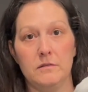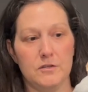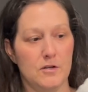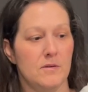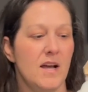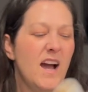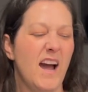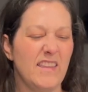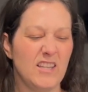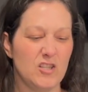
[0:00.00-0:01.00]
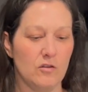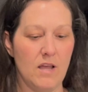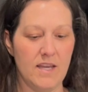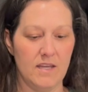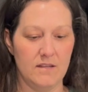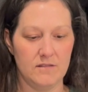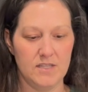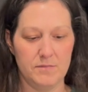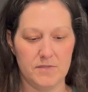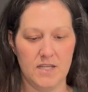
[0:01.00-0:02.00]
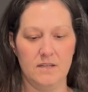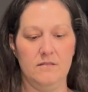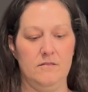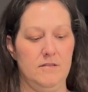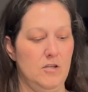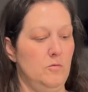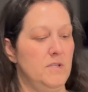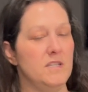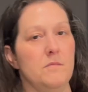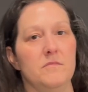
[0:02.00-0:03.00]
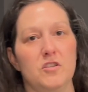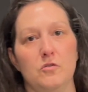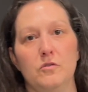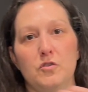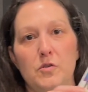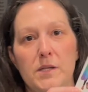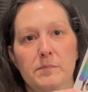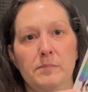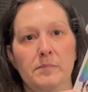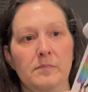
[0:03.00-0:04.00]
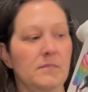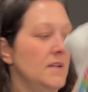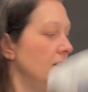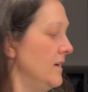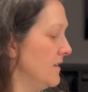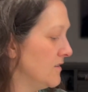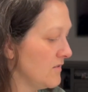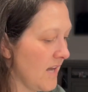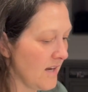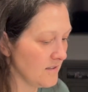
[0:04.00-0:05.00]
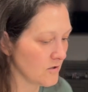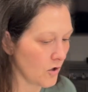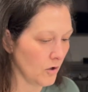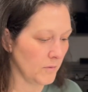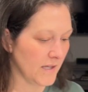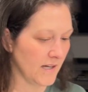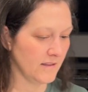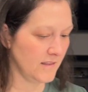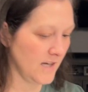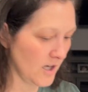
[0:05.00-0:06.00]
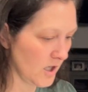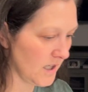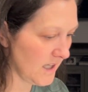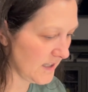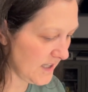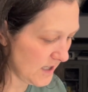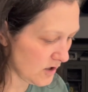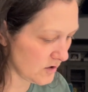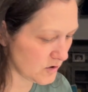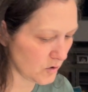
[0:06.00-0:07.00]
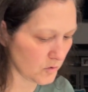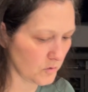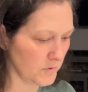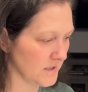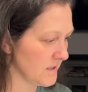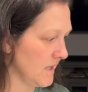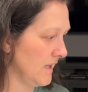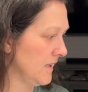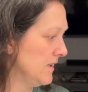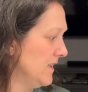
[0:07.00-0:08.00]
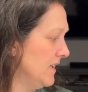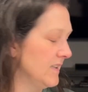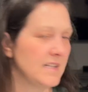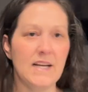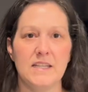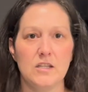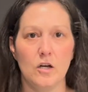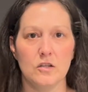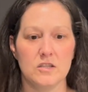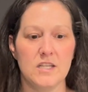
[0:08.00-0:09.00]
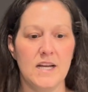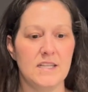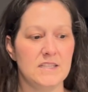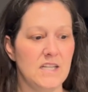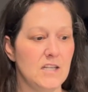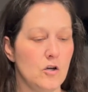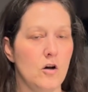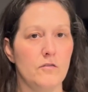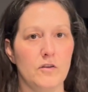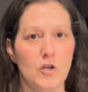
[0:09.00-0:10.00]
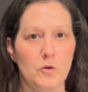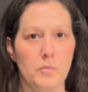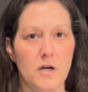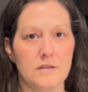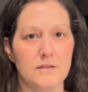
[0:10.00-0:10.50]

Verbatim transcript: So I think she'll like it. Seems like it'll be something she'll enjoy. So that is all we got there. And I think our total was like $90 and I had a 10 off coupon.